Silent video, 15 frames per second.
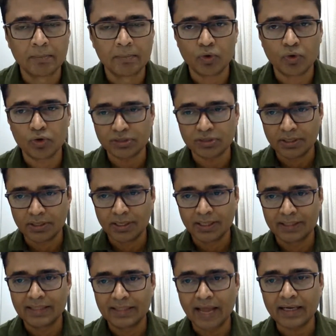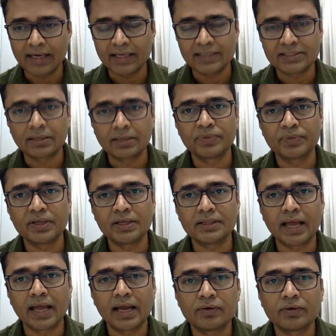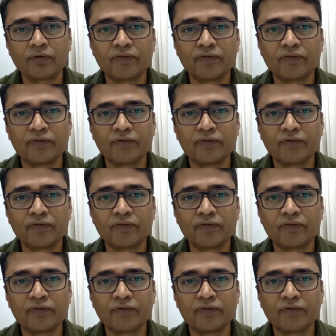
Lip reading: because that is something that